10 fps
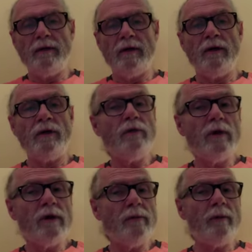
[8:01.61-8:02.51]
Are you going
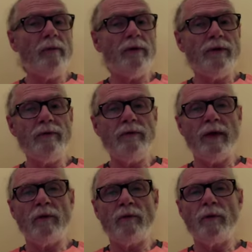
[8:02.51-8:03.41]
to be able to do that,
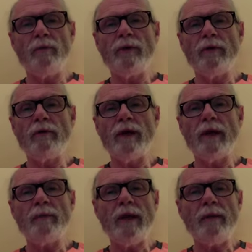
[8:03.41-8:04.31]
or will
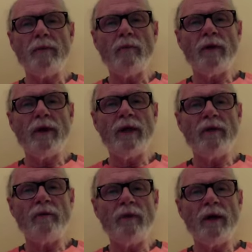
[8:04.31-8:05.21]
bureaucratic paperwork get in
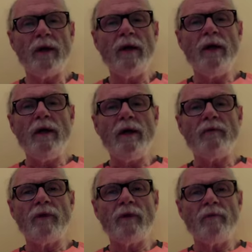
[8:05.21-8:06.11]
the way
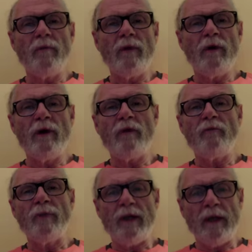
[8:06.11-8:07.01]

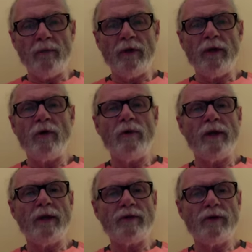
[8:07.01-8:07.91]
of being able to go on
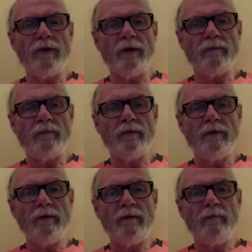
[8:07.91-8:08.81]
that journey,
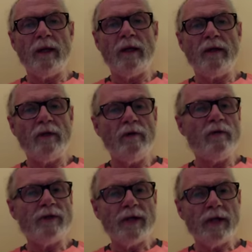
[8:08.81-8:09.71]
making you
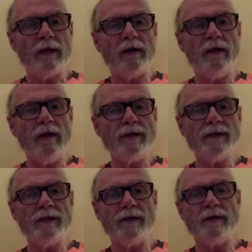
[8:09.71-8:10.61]
the second-class
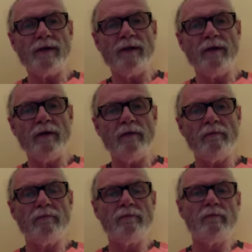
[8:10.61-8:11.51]
citizen in the home?
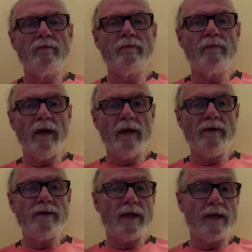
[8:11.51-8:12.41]
I
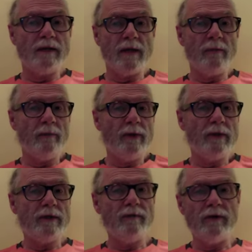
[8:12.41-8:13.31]
use that example
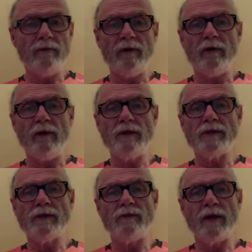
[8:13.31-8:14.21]
because I've seen
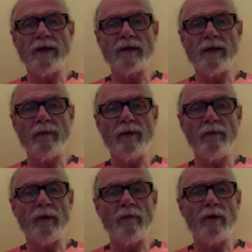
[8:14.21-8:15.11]
variations of that example in
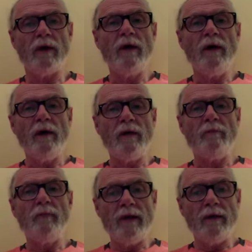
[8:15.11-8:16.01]
my work on
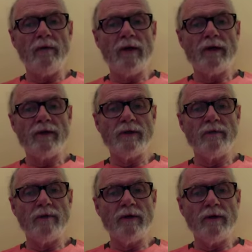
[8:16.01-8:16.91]
many occasions
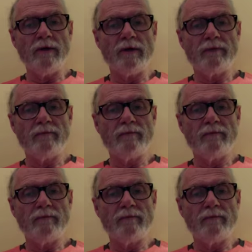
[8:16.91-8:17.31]
over the years.